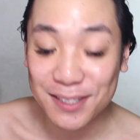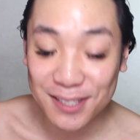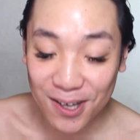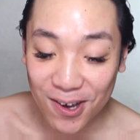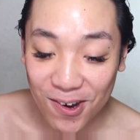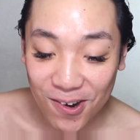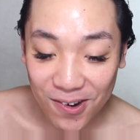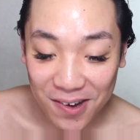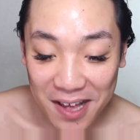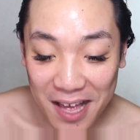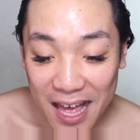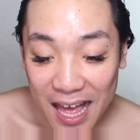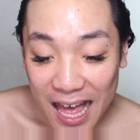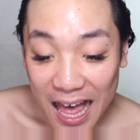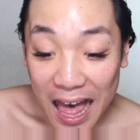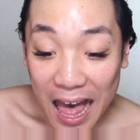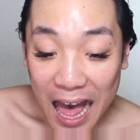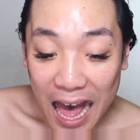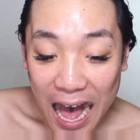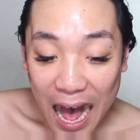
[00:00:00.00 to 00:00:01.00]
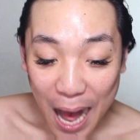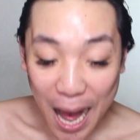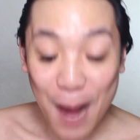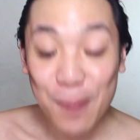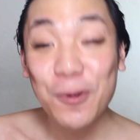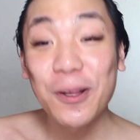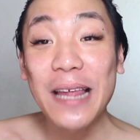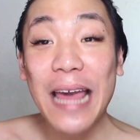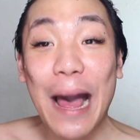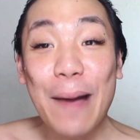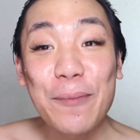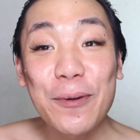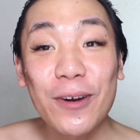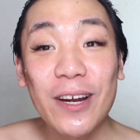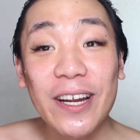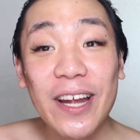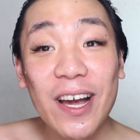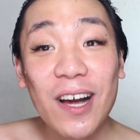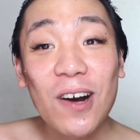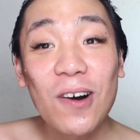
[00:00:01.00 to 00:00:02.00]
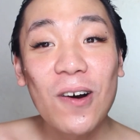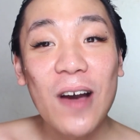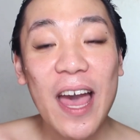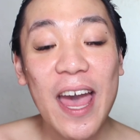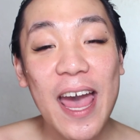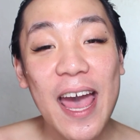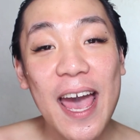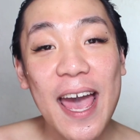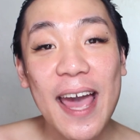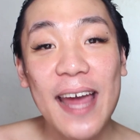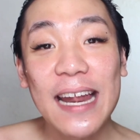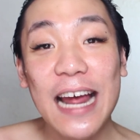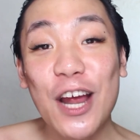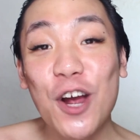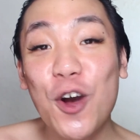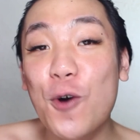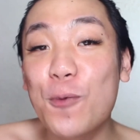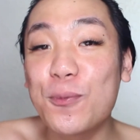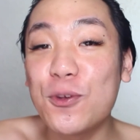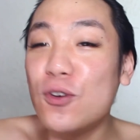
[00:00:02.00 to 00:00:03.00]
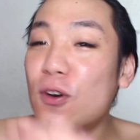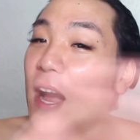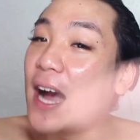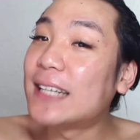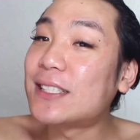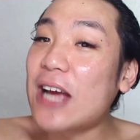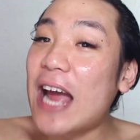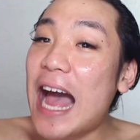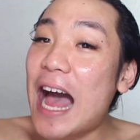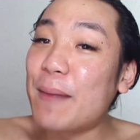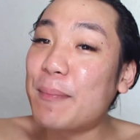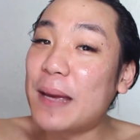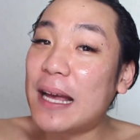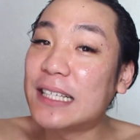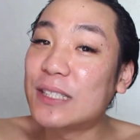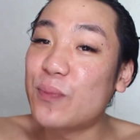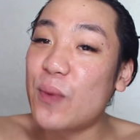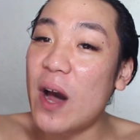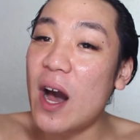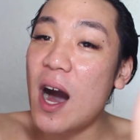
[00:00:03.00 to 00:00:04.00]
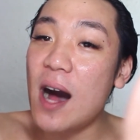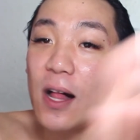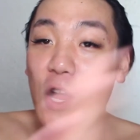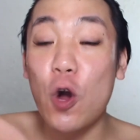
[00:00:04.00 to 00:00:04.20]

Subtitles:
So I'm really happy right now, and I hope you guys are happy as well.